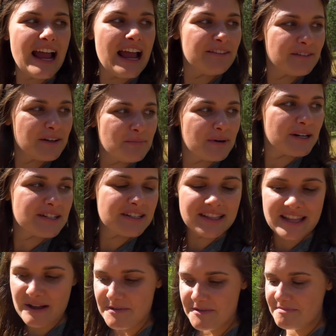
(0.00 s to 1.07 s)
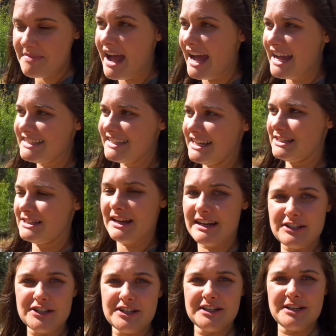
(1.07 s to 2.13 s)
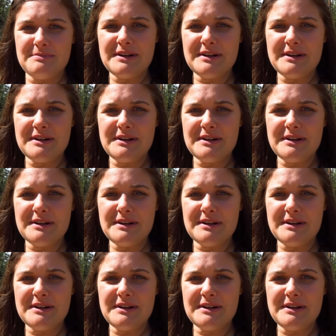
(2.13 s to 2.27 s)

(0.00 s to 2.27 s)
every person that we've passed has actually